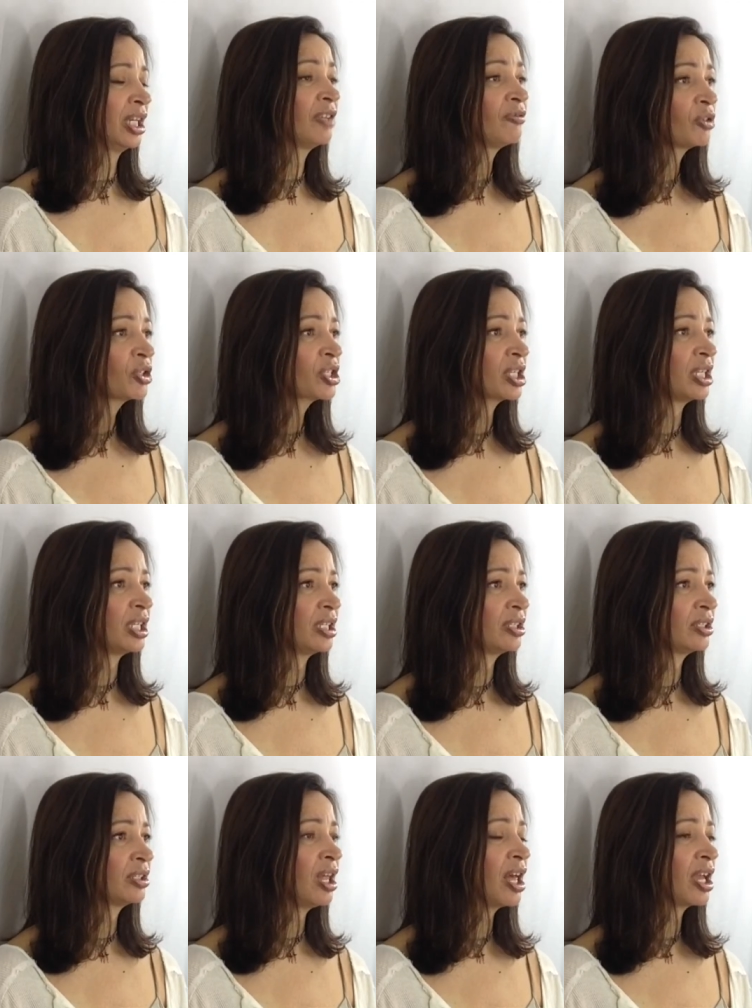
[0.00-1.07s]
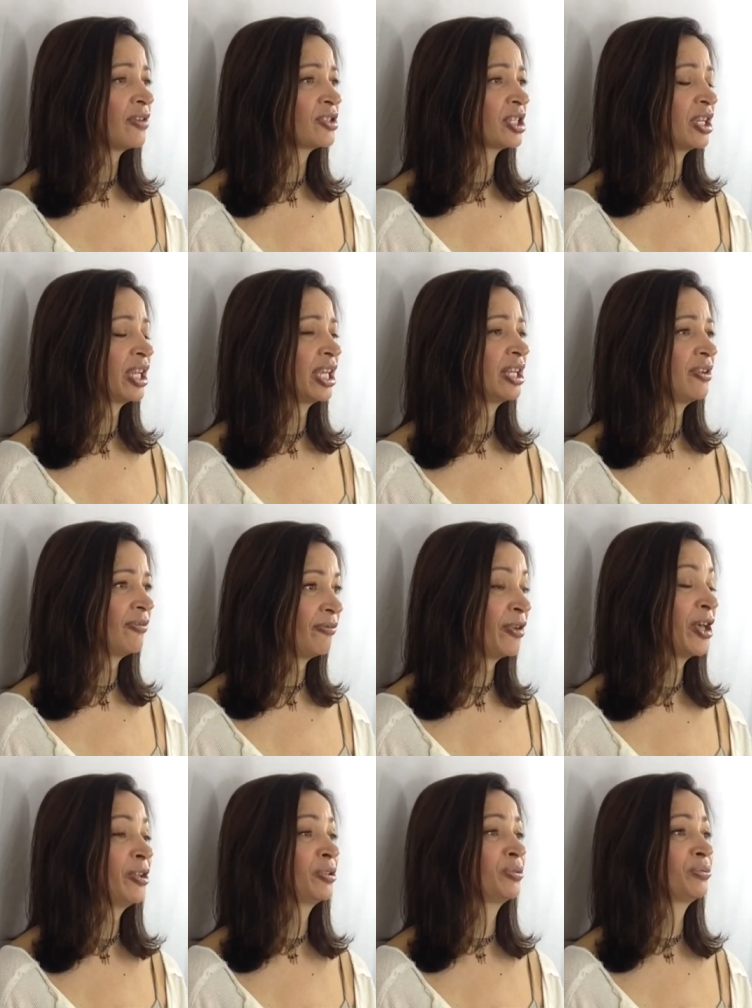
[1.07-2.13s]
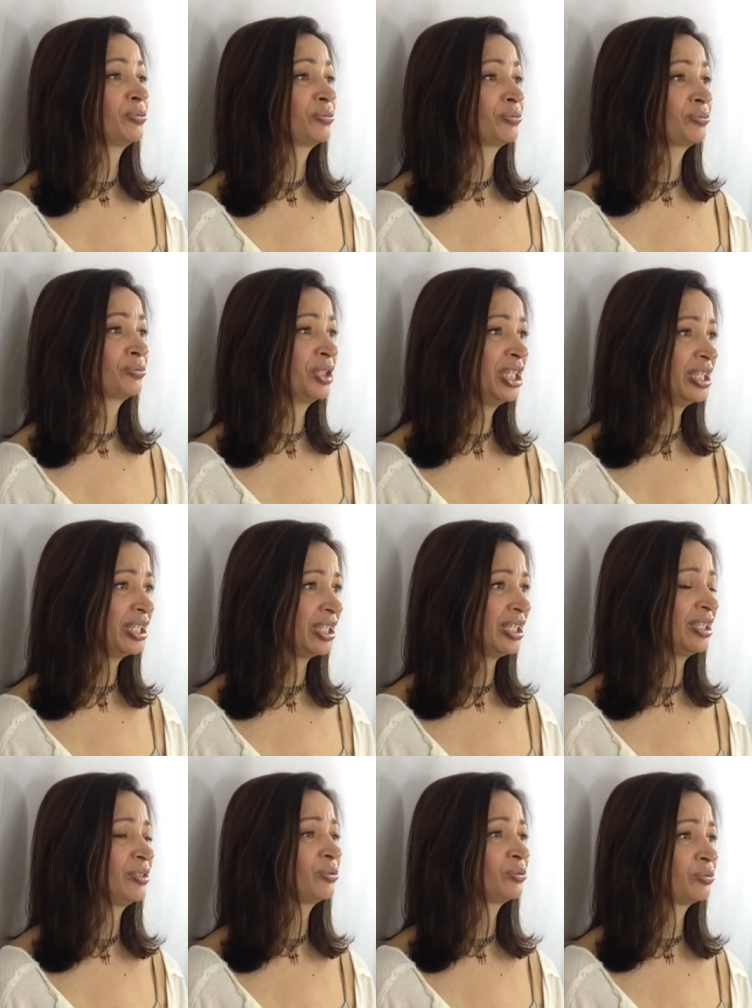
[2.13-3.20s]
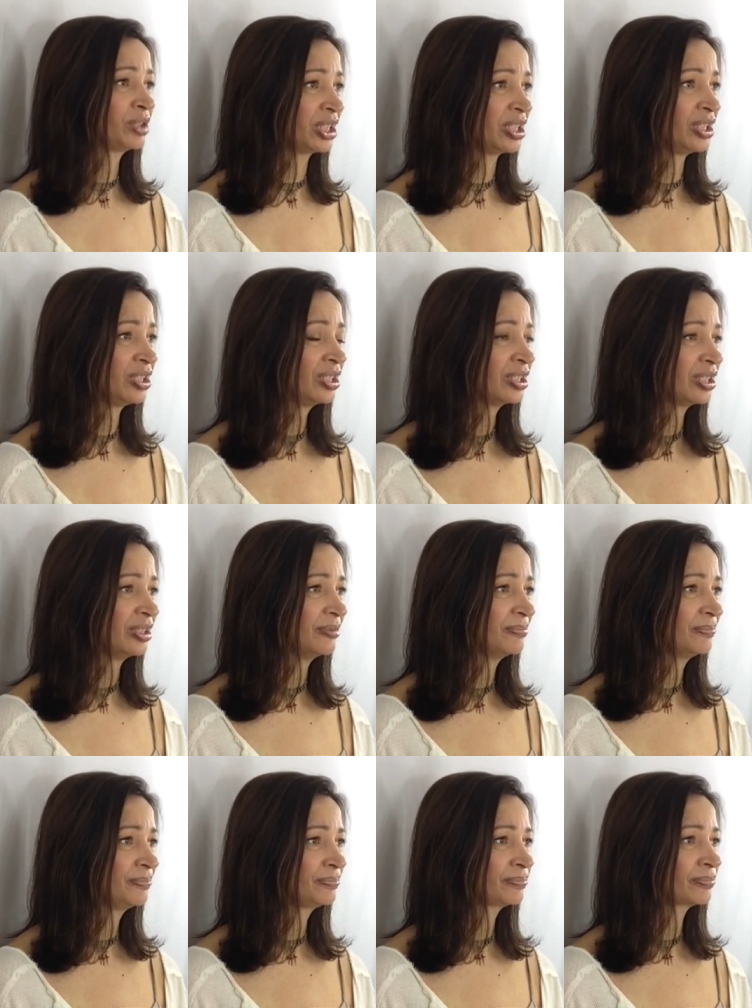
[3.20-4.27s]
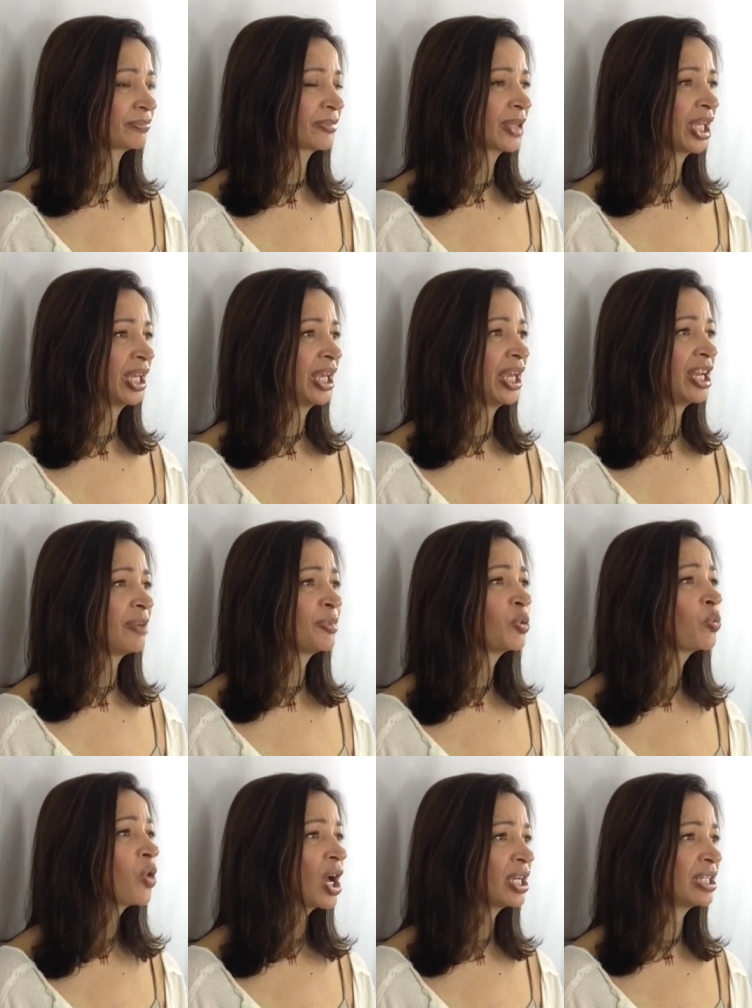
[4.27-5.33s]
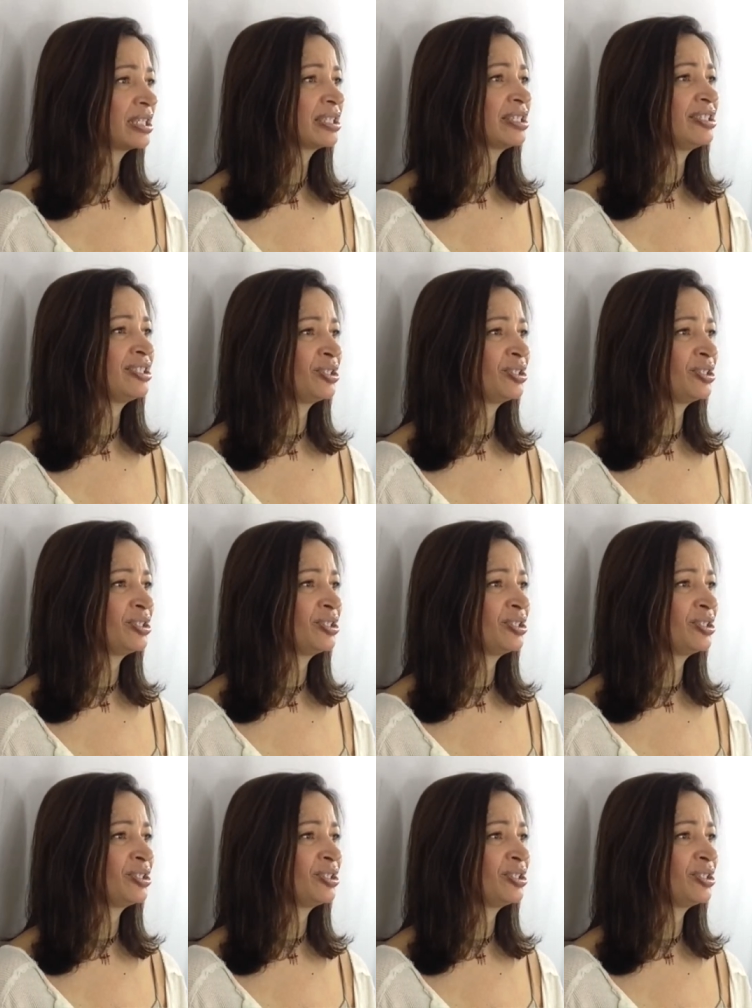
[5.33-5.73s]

adversity in their lives, and it felt really, really good. And I've been wanting to